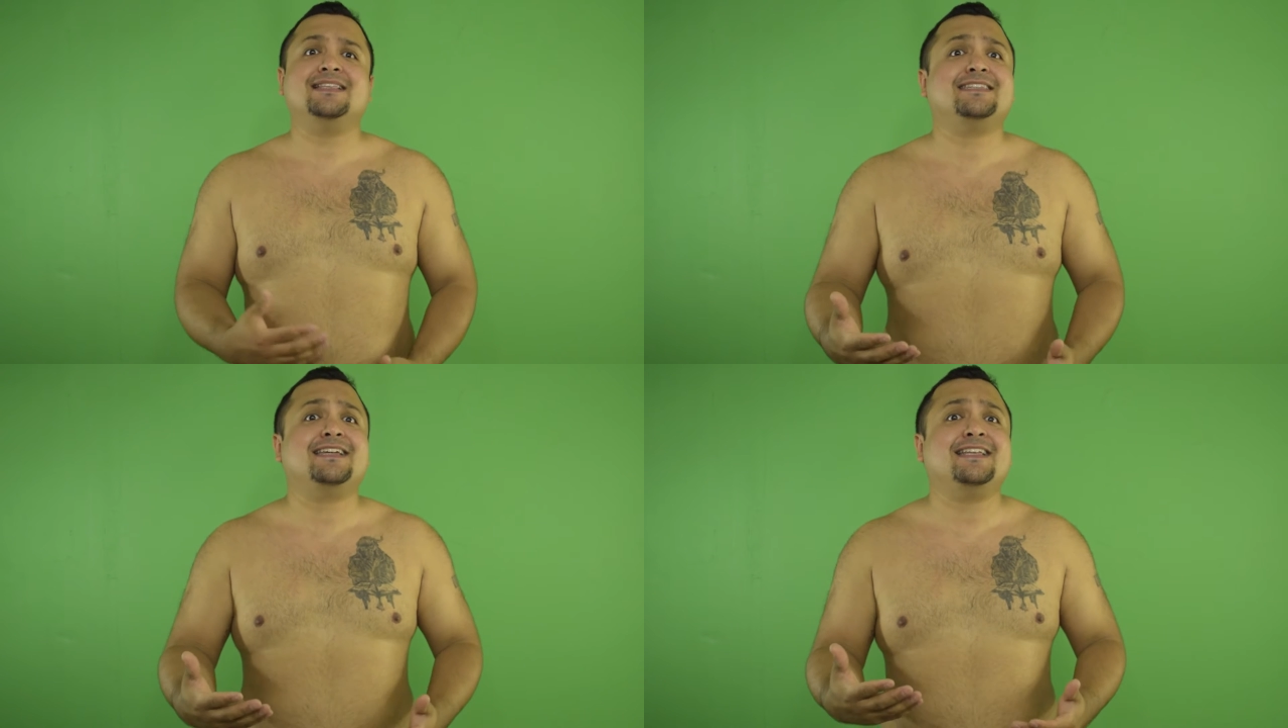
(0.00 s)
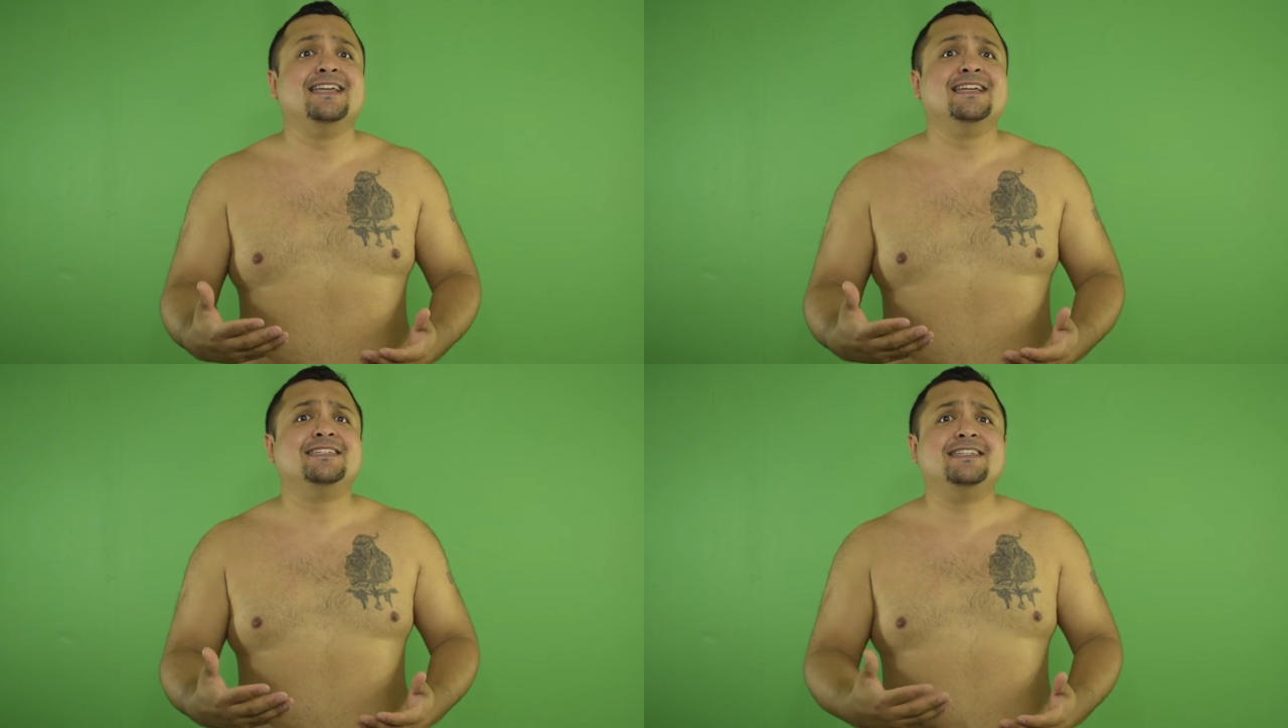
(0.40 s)
Instead,
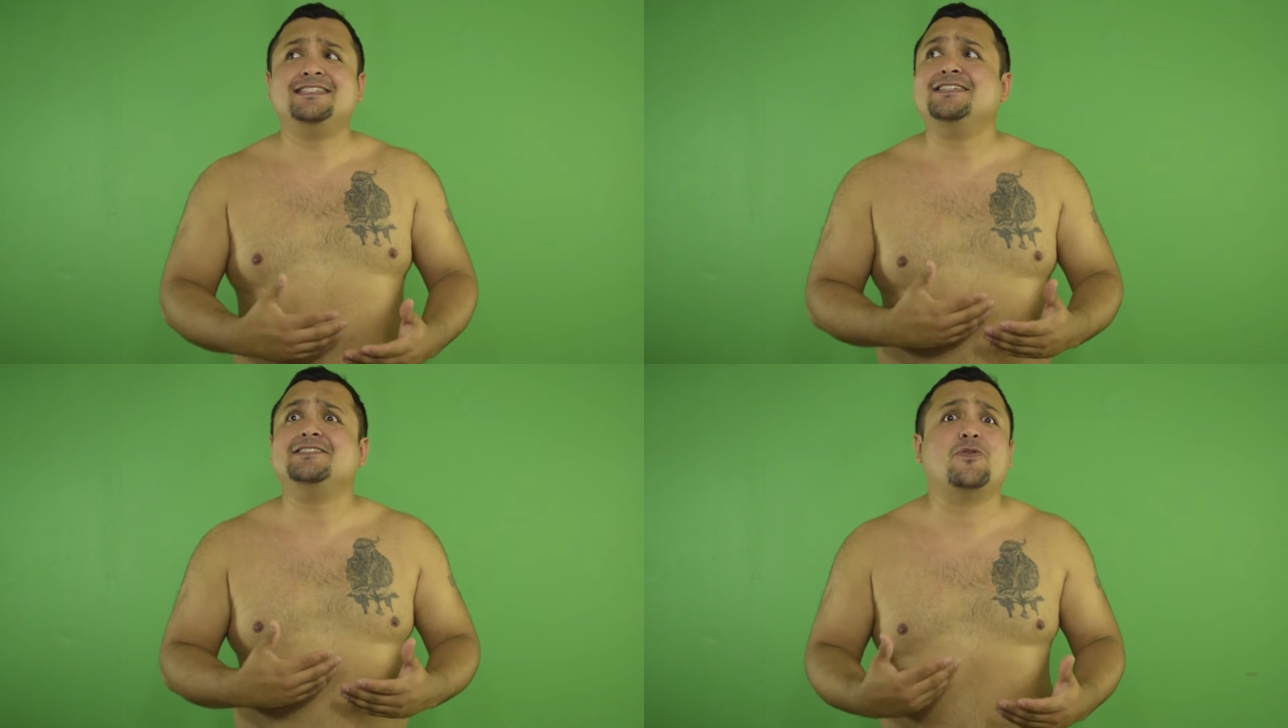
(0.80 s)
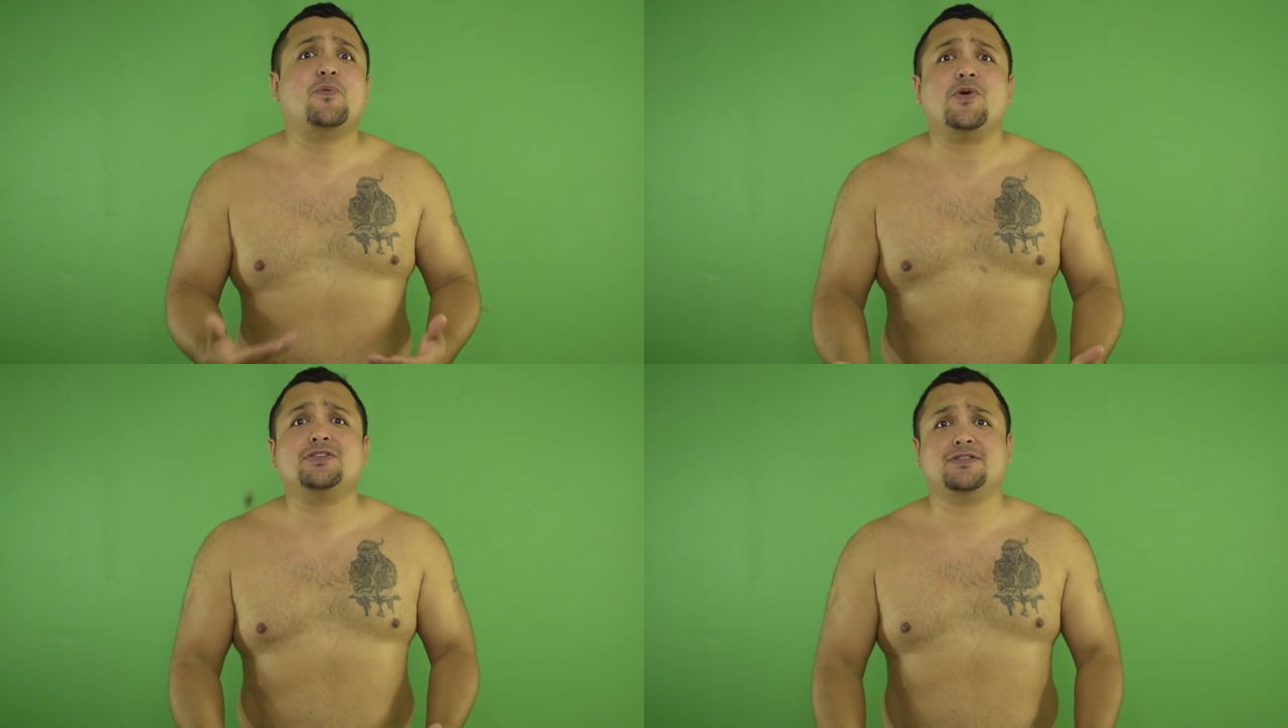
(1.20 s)
she sees the
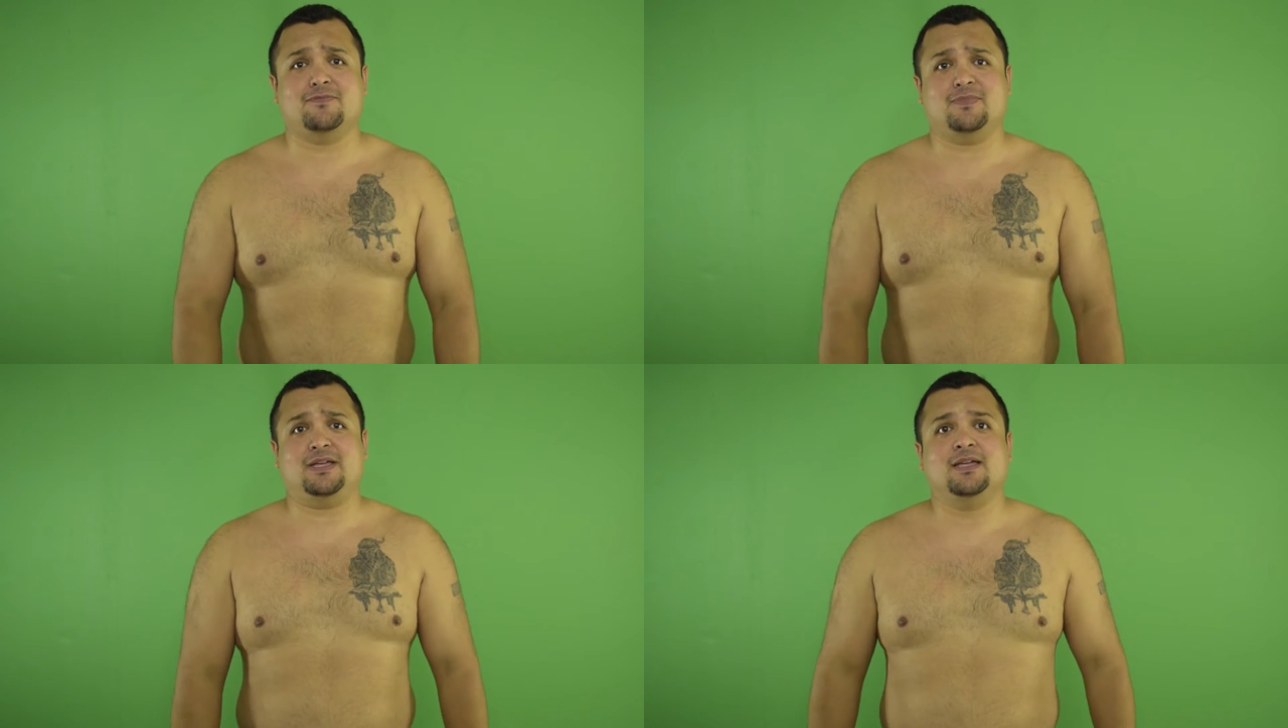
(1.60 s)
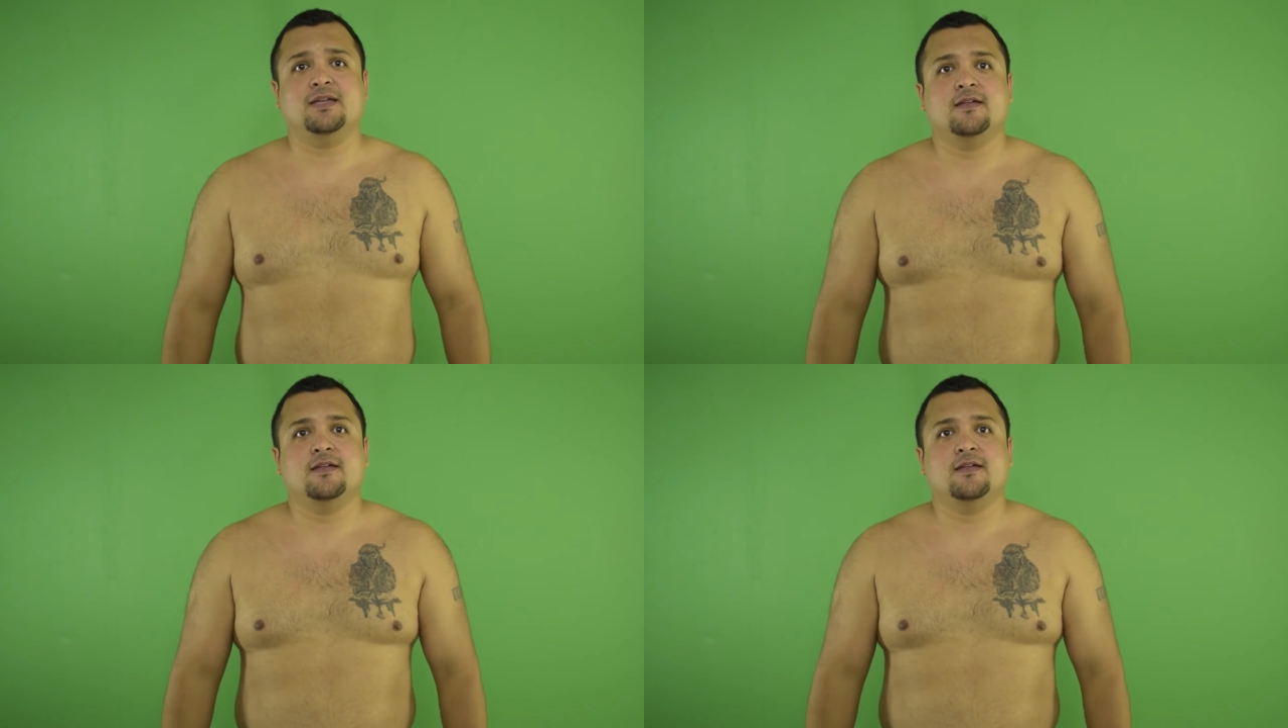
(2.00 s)
worst of me.